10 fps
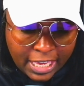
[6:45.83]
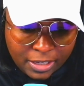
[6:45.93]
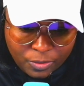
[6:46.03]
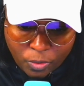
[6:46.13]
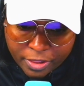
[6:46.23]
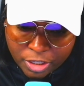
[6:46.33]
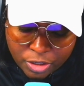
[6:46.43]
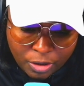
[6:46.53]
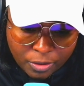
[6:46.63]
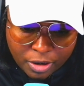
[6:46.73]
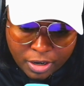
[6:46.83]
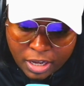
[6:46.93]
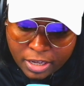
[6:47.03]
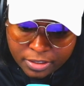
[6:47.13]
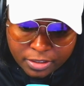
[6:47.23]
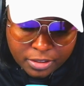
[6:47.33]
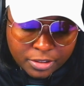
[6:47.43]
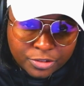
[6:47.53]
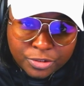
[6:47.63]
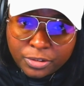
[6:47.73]
whether you know it or not, you're
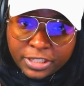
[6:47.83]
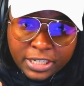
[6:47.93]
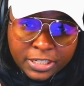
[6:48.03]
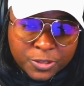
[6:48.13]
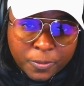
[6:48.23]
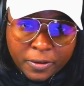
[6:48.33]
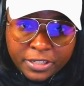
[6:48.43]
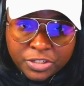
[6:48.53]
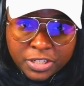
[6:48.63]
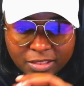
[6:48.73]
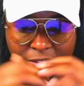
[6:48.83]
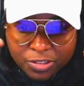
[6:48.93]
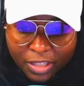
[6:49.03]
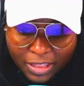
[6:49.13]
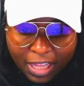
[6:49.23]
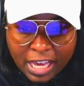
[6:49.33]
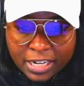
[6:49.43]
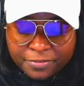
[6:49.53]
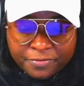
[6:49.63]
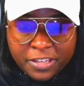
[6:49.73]
truly an inspiration. There's a lot
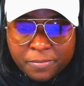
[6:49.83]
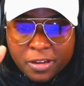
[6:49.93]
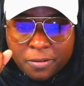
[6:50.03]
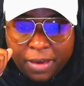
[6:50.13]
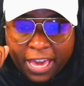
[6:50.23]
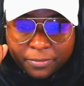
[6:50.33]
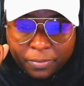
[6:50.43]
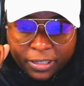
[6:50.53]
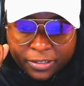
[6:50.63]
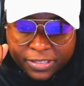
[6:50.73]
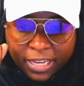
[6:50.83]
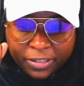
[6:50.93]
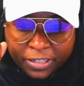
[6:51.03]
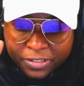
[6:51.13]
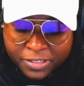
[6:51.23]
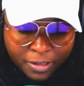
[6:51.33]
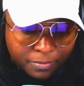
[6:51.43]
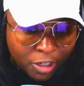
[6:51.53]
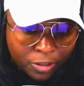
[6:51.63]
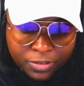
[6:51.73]
of female Madden players out here, some
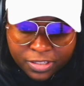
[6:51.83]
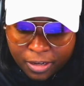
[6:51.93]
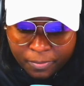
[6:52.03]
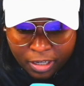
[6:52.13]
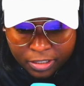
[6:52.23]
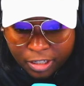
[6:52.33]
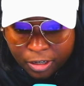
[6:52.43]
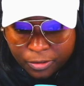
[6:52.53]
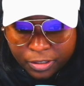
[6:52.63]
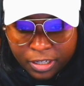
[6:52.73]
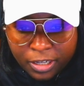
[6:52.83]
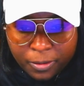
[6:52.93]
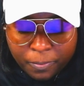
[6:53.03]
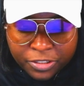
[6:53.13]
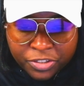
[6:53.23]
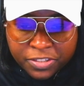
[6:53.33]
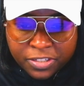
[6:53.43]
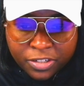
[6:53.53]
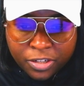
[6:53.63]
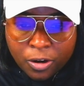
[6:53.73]
known, some unknown, but just to
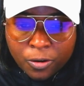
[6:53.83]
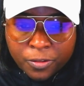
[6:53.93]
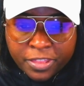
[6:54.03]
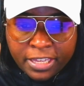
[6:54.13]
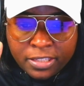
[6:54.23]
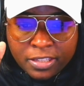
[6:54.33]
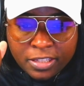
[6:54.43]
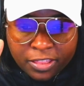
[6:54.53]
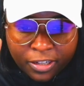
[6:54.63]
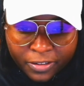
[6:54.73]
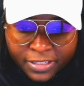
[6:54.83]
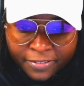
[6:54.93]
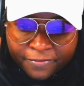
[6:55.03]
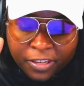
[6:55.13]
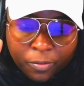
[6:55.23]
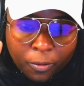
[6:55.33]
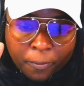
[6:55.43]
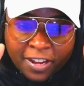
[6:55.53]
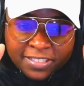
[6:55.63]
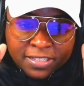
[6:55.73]
know that there is a female
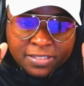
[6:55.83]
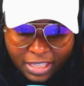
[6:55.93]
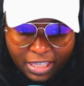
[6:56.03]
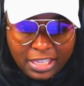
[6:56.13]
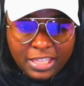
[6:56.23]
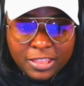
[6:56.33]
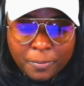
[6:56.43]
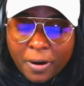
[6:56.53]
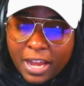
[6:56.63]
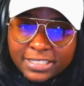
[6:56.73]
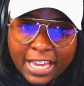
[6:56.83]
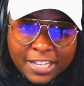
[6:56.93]
presence in the broadcast